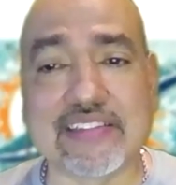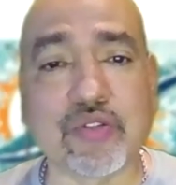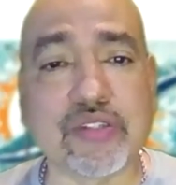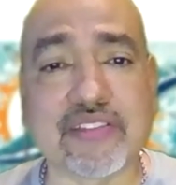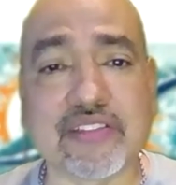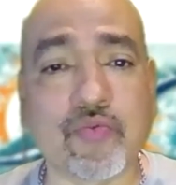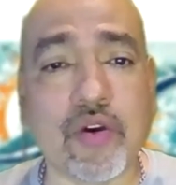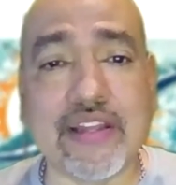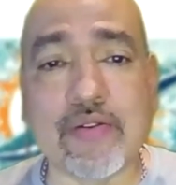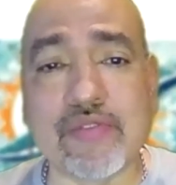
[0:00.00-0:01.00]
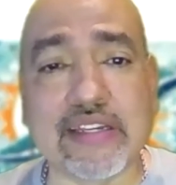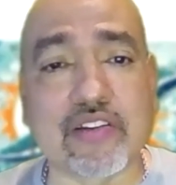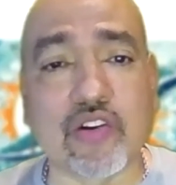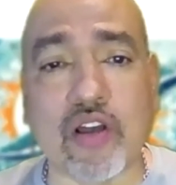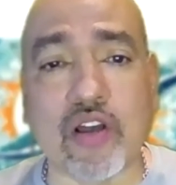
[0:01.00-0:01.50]
This is one that
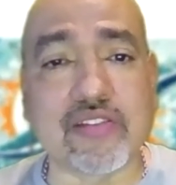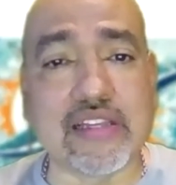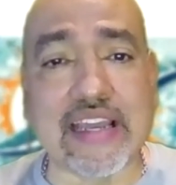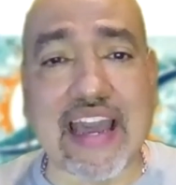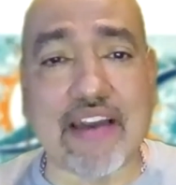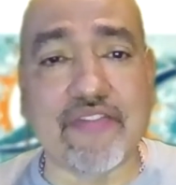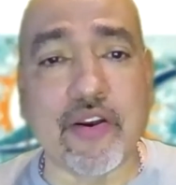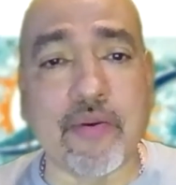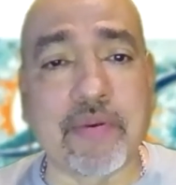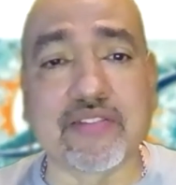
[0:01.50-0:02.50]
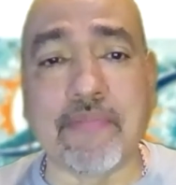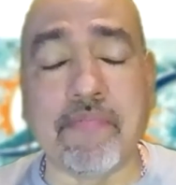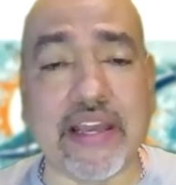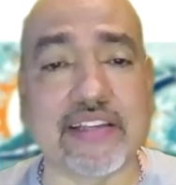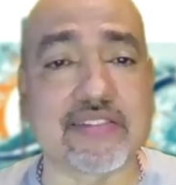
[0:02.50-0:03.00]
we constantly have here because it
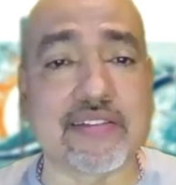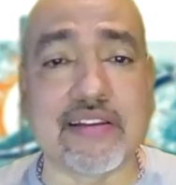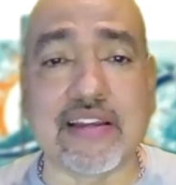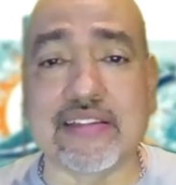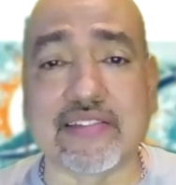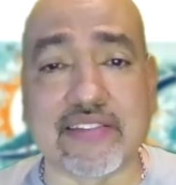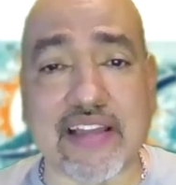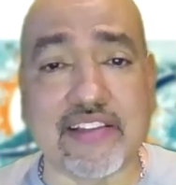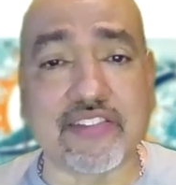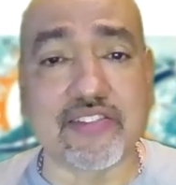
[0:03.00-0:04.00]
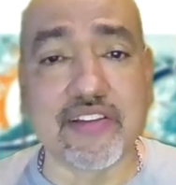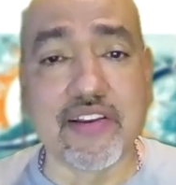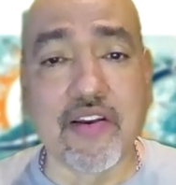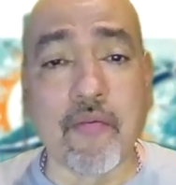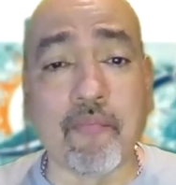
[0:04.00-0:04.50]
makes sense.
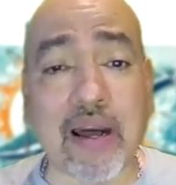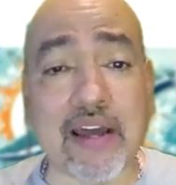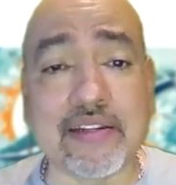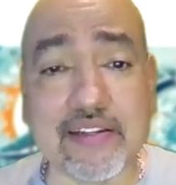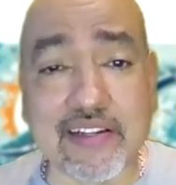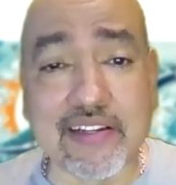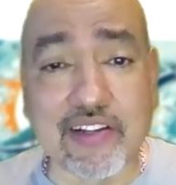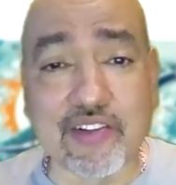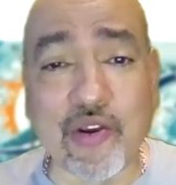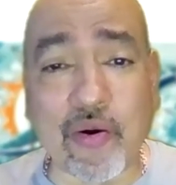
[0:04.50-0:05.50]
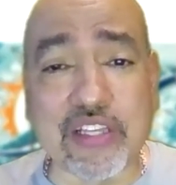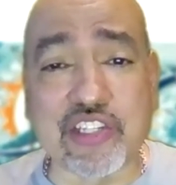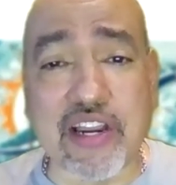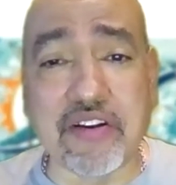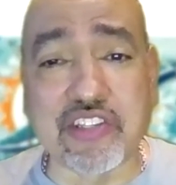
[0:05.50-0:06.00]
But
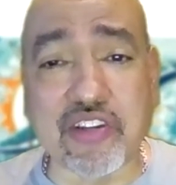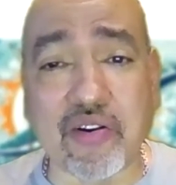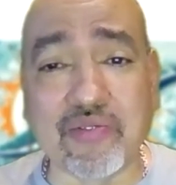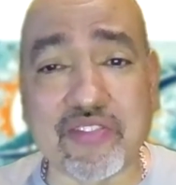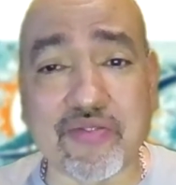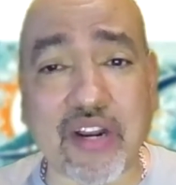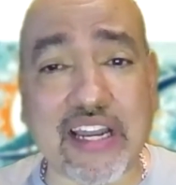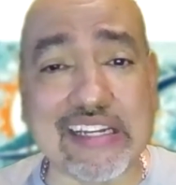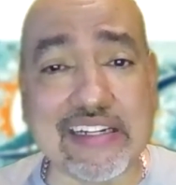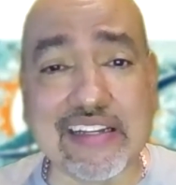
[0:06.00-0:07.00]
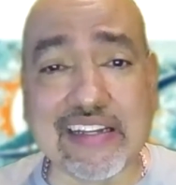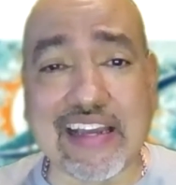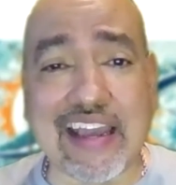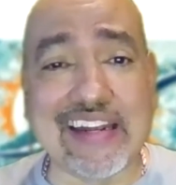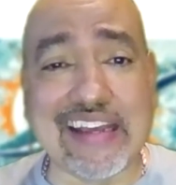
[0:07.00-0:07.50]
knowing Jerry Jones, right?
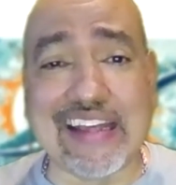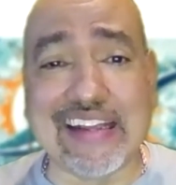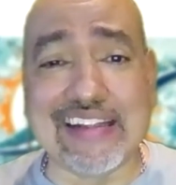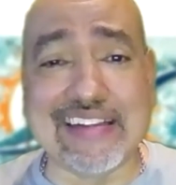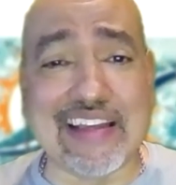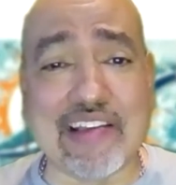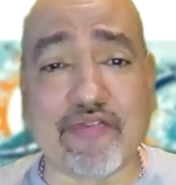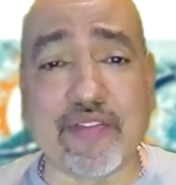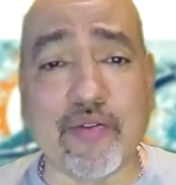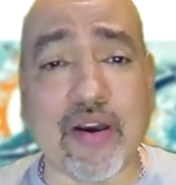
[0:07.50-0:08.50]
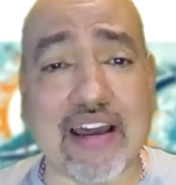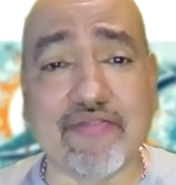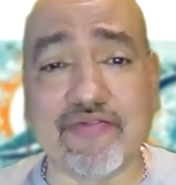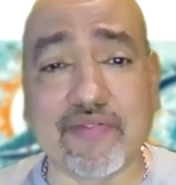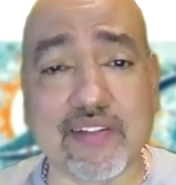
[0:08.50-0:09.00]
And if you have